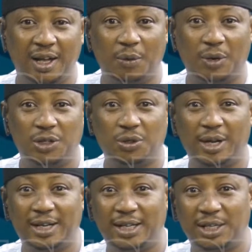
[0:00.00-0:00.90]
And we are
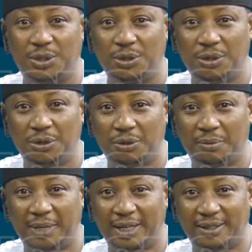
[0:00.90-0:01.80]
joined in the studio
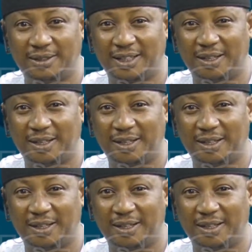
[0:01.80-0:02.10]
by Doctor